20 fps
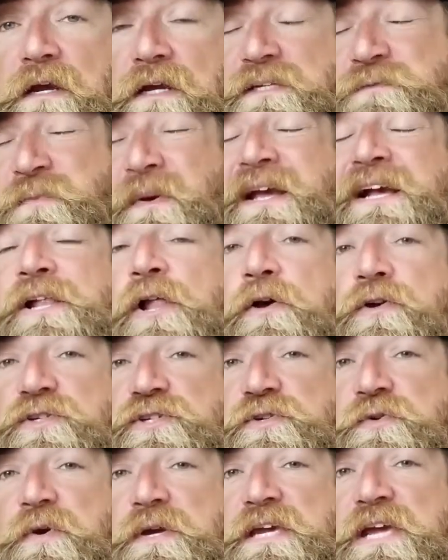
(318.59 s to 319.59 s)
It's been close
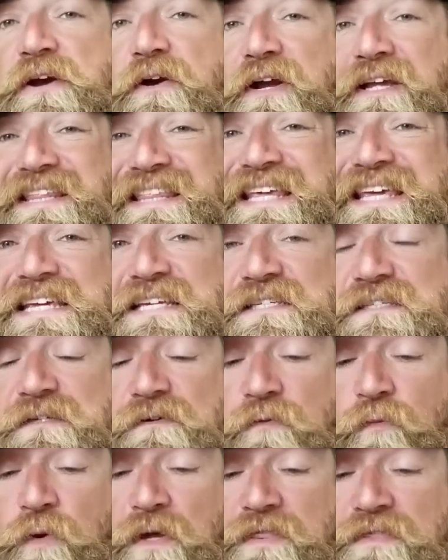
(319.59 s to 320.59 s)
to a year at least
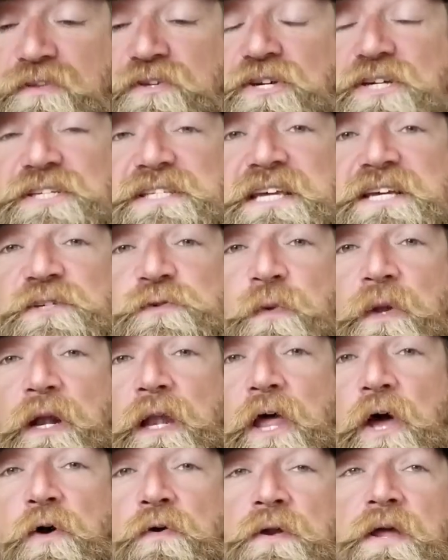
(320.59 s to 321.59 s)
with just this one
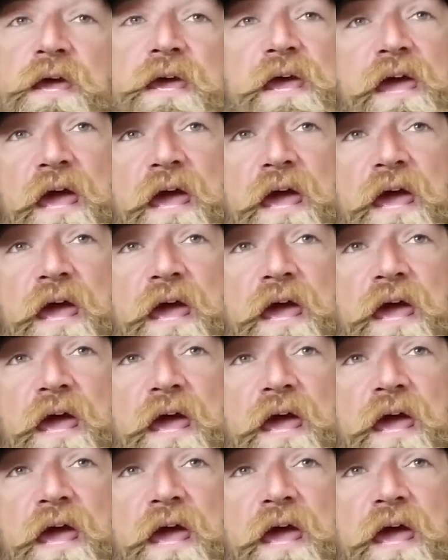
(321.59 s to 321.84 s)
alone,